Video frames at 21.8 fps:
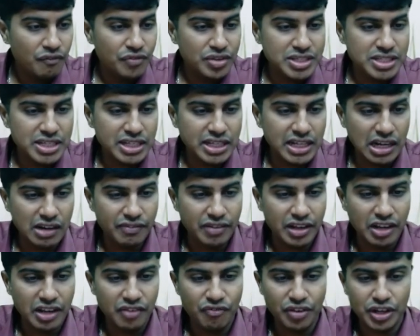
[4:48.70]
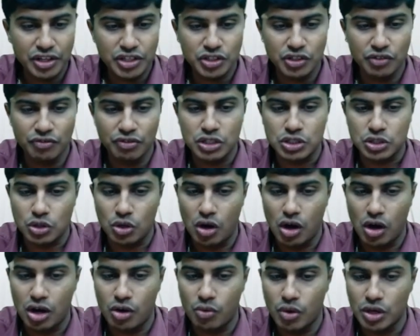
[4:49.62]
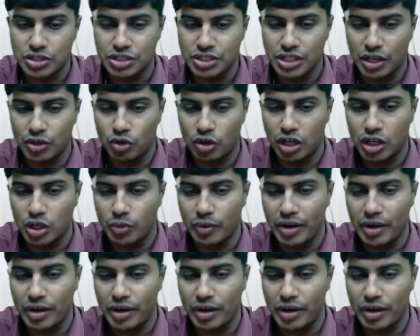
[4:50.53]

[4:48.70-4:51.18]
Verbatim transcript: Physical verification of the stock was done on